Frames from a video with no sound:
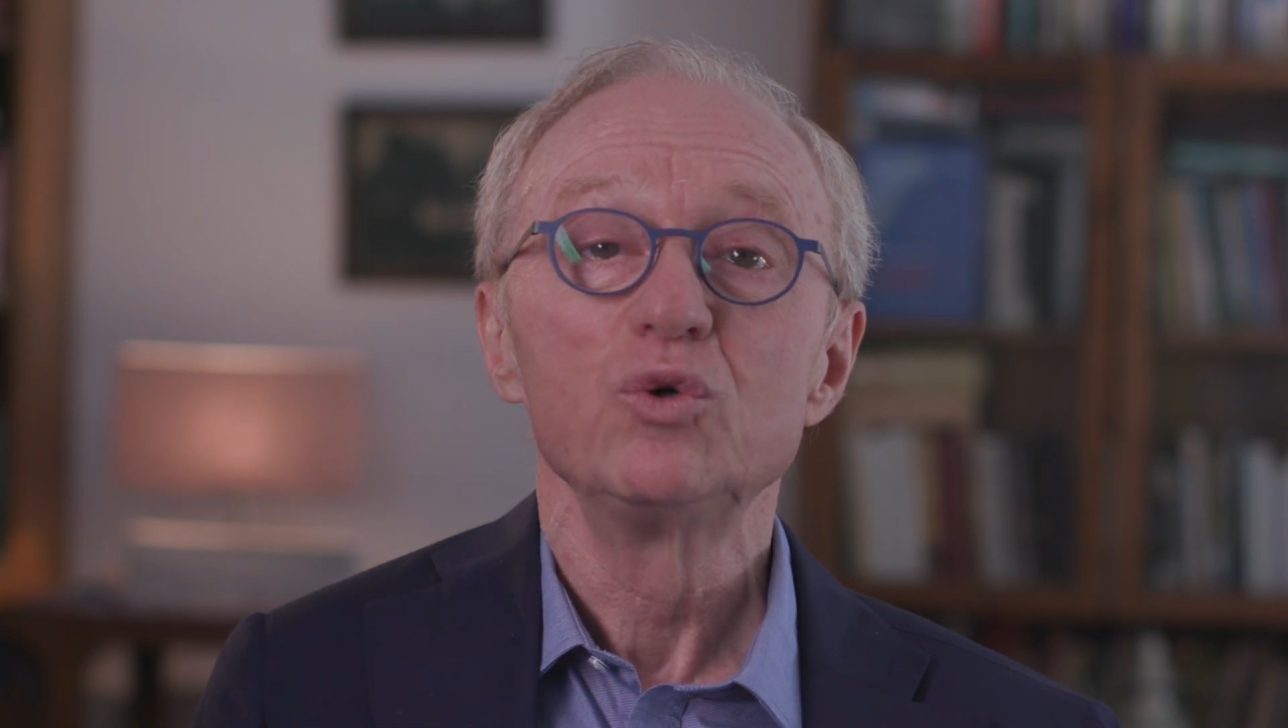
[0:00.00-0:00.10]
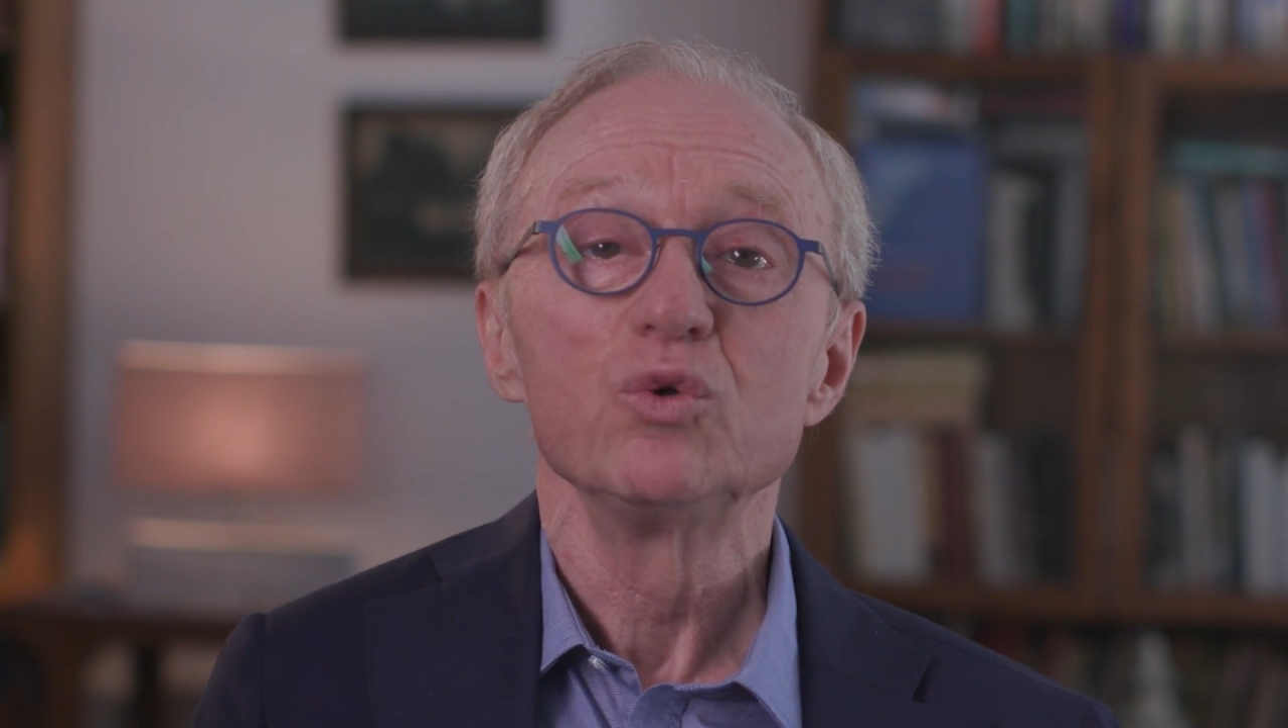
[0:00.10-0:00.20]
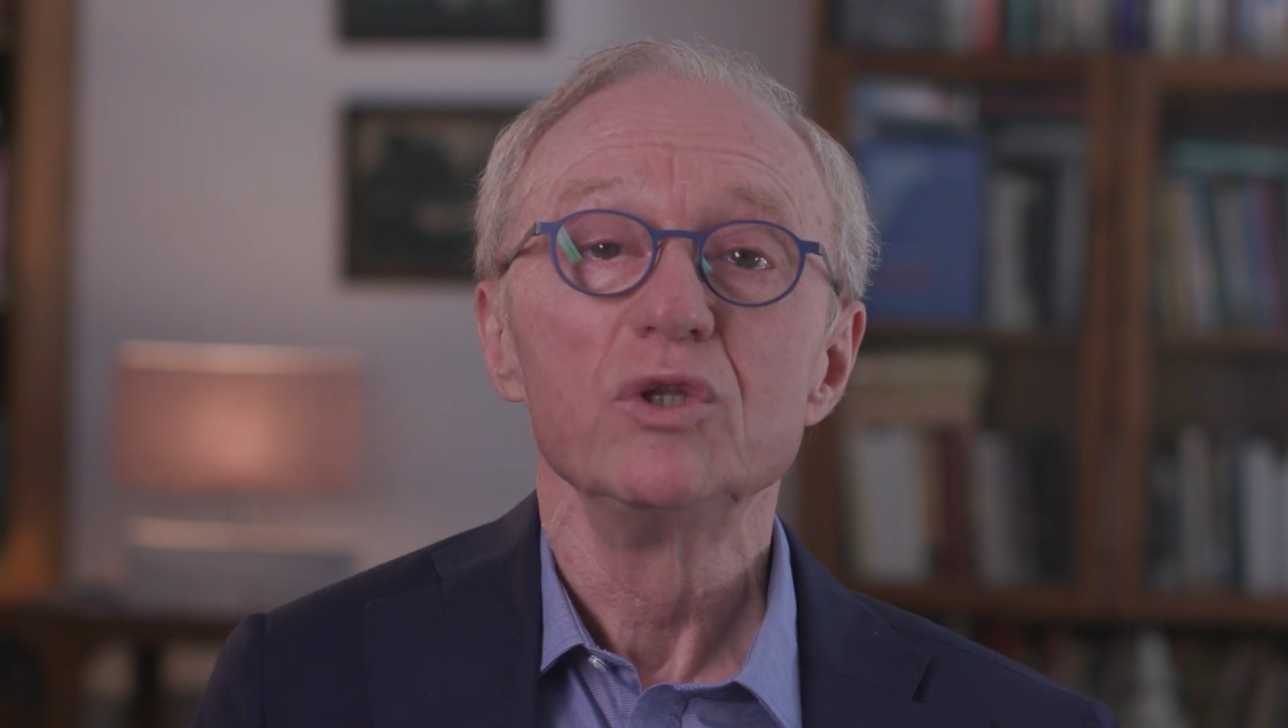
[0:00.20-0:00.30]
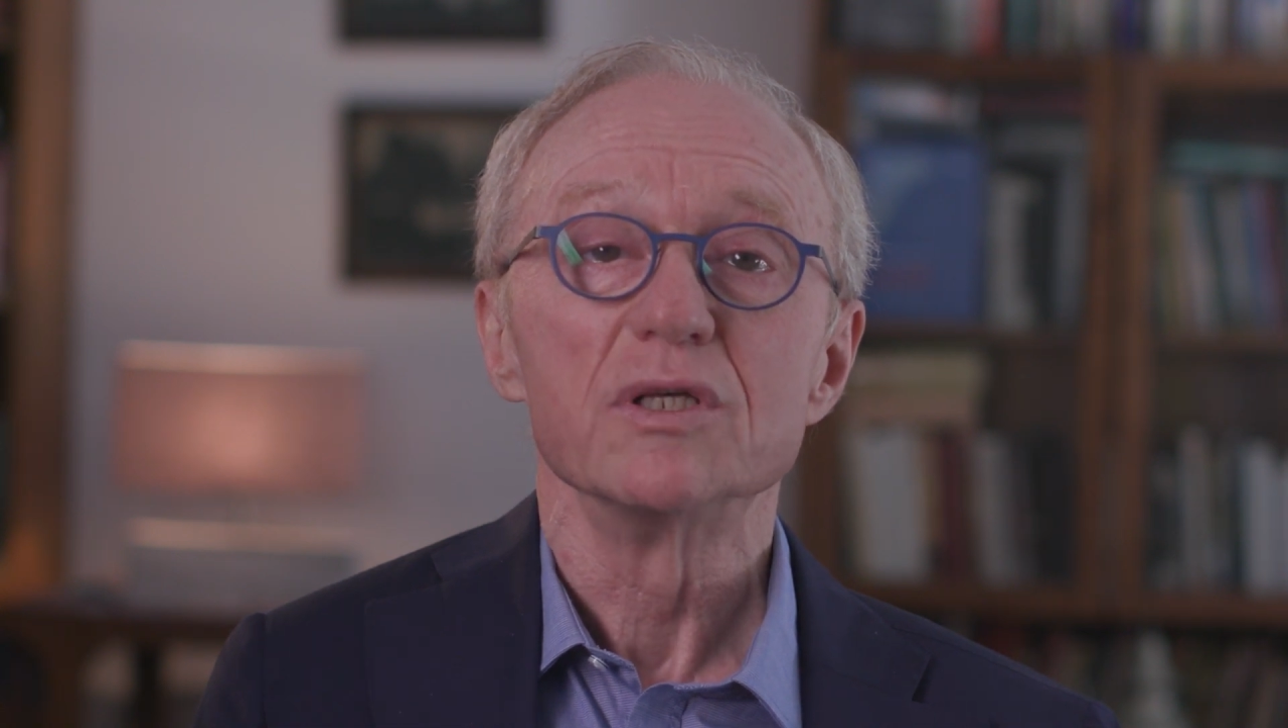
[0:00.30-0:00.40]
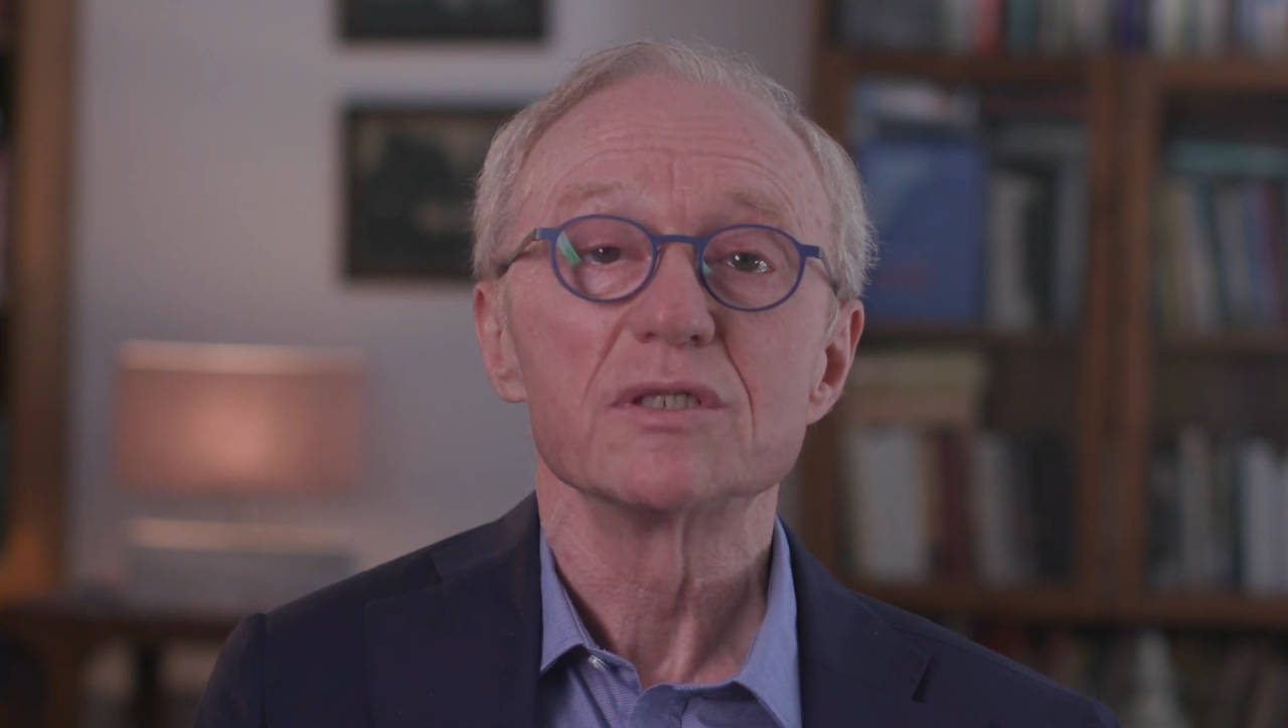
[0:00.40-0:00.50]

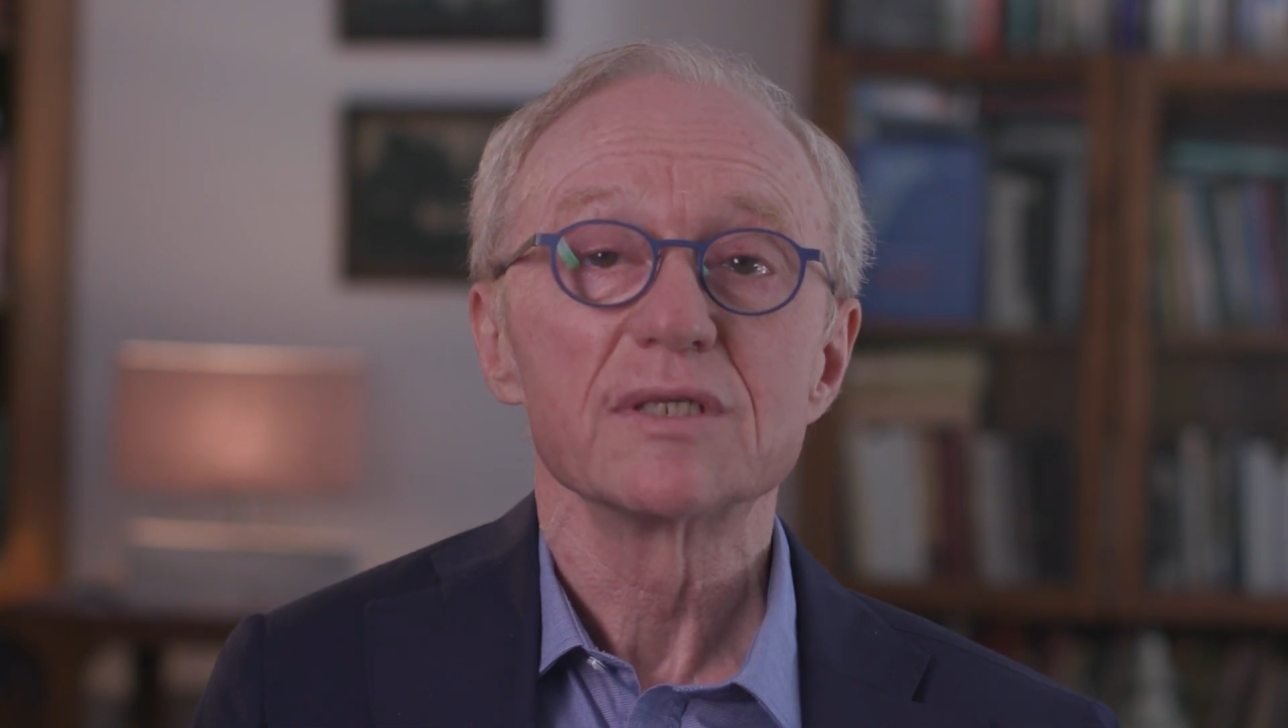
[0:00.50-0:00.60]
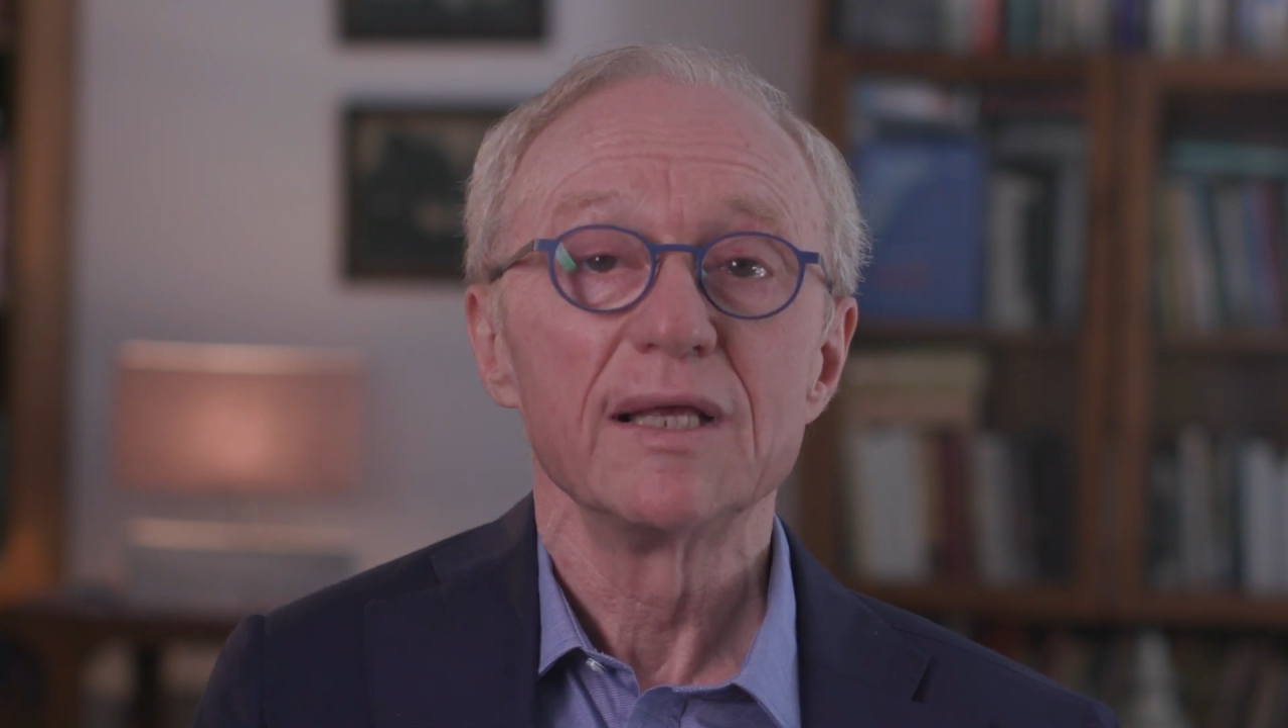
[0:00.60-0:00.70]
goodness